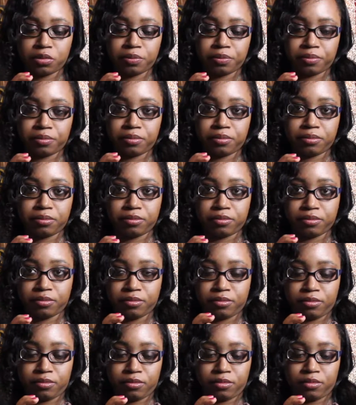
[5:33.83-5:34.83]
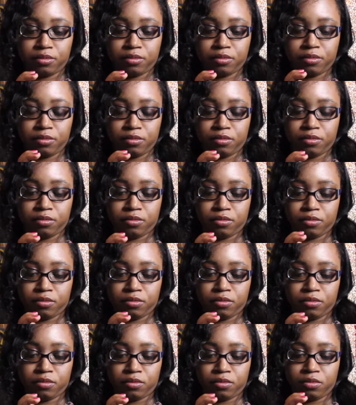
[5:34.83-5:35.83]

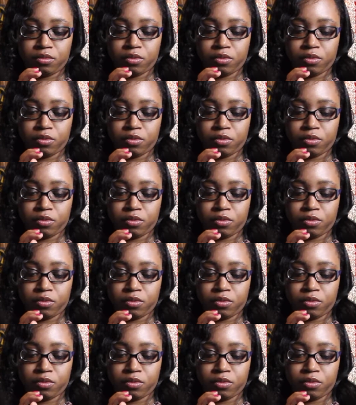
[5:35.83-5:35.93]
No one is speaking in this clip.